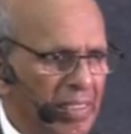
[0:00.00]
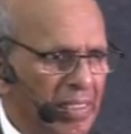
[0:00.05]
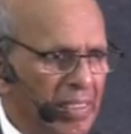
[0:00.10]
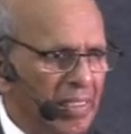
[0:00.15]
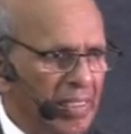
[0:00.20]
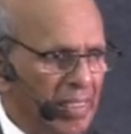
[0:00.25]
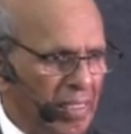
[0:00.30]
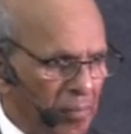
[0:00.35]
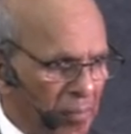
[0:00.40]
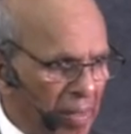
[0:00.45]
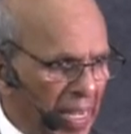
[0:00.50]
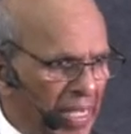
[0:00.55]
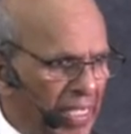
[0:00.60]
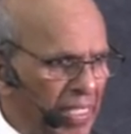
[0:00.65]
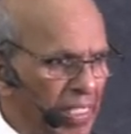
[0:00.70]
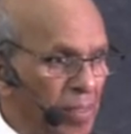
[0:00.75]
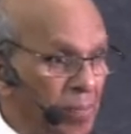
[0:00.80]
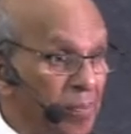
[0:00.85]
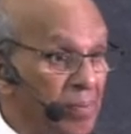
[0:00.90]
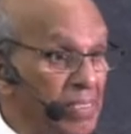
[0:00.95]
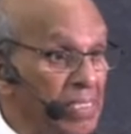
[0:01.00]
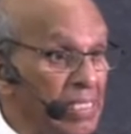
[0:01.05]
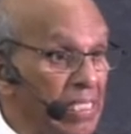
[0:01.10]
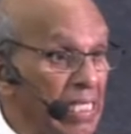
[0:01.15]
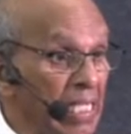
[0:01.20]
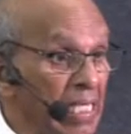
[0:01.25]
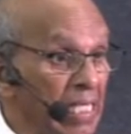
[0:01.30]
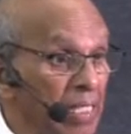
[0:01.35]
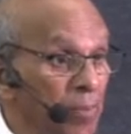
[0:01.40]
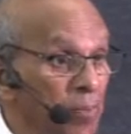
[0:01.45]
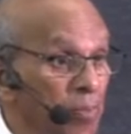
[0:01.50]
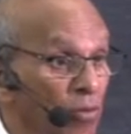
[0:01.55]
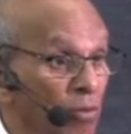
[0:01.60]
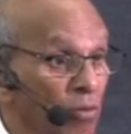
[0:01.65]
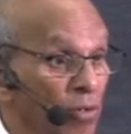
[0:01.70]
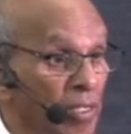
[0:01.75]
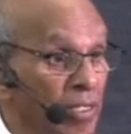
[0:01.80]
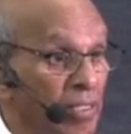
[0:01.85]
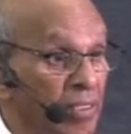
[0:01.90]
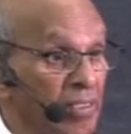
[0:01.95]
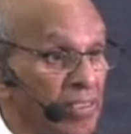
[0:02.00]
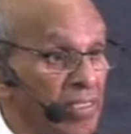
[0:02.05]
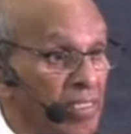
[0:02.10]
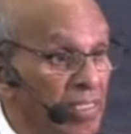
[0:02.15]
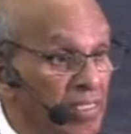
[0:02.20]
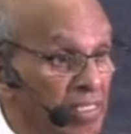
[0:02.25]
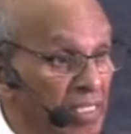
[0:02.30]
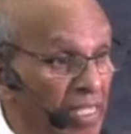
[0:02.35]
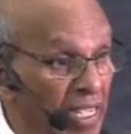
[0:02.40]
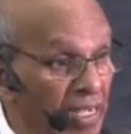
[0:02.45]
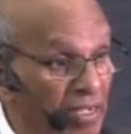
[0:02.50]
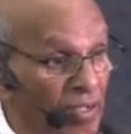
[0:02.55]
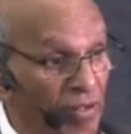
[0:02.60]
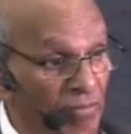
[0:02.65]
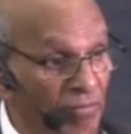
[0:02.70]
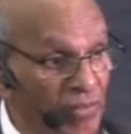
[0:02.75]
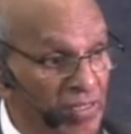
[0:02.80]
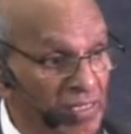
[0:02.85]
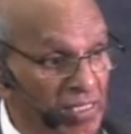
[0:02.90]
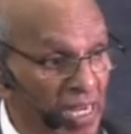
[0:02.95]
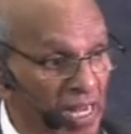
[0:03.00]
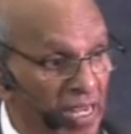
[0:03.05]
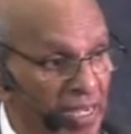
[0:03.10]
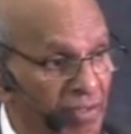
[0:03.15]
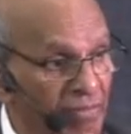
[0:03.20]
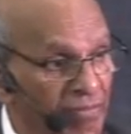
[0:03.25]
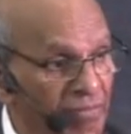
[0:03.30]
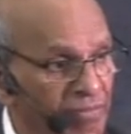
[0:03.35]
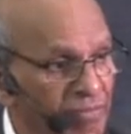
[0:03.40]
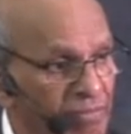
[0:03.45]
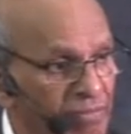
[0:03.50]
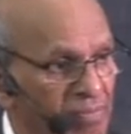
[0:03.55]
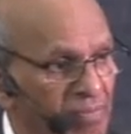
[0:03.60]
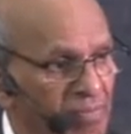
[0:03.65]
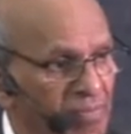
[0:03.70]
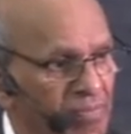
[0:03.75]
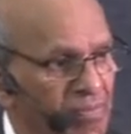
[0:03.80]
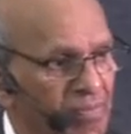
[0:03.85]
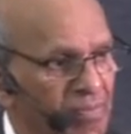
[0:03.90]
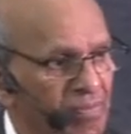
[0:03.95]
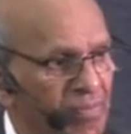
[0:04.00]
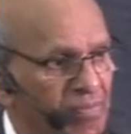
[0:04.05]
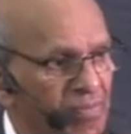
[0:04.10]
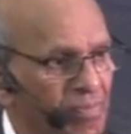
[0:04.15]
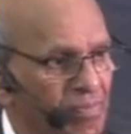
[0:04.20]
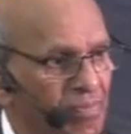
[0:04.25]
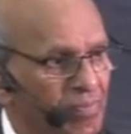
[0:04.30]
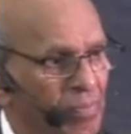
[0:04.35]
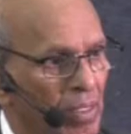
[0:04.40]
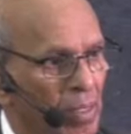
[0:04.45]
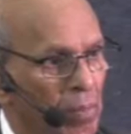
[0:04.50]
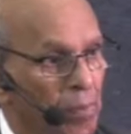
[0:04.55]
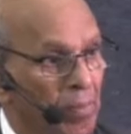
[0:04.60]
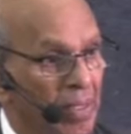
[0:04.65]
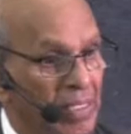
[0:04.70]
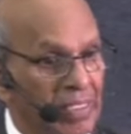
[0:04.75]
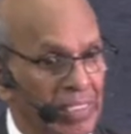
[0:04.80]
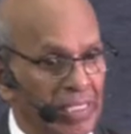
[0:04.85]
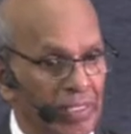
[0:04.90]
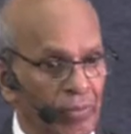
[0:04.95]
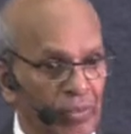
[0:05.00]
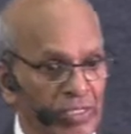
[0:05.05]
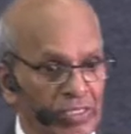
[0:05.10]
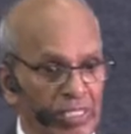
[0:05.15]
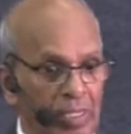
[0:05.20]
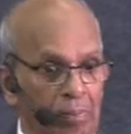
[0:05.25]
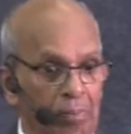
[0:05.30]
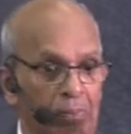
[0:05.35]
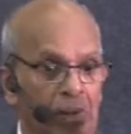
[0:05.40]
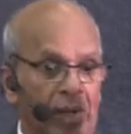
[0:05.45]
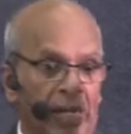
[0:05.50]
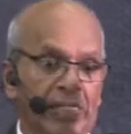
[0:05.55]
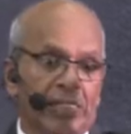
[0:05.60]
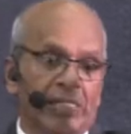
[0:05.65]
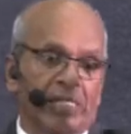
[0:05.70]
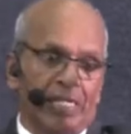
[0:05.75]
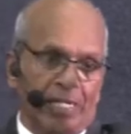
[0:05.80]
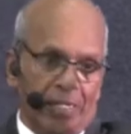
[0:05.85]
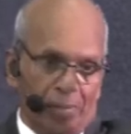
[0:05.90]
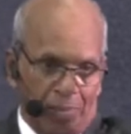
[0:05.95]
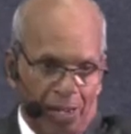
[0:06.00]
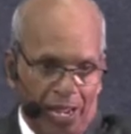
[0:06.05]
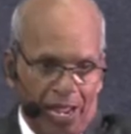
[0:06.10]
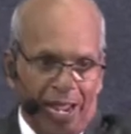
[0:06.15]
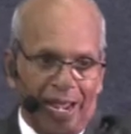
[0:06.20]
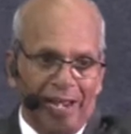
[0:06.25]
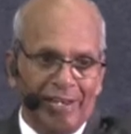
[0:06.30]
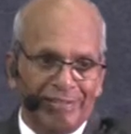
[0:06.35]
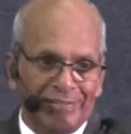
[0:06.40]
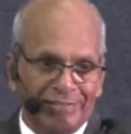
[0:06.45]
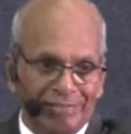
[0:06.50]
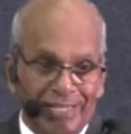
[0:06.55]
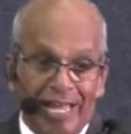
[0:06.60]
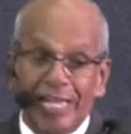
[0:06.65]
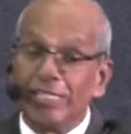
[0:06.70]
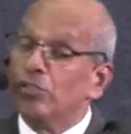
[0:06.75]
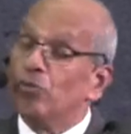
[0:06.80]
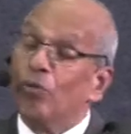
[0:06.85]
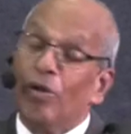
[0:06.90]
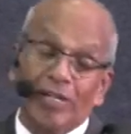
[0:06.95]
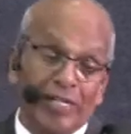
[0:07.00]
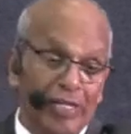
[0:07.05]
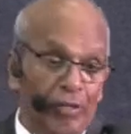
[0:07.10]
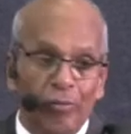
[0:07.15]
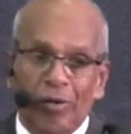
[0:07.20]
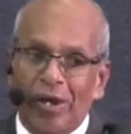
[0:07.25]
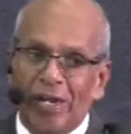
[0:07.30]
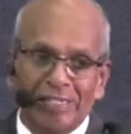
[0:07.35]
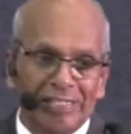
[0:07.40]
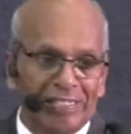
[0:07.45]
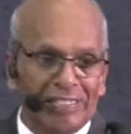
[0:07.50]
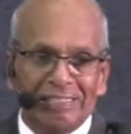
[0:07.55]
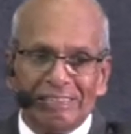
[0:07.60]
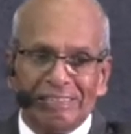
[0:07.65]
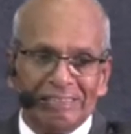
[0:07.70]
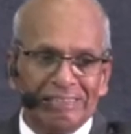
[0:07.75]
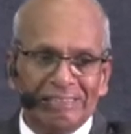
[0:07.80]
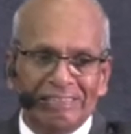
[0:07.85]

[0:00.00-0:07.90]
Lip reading: He remained physically broken till the end of his life. But he was a blessed man. That's what he wanted.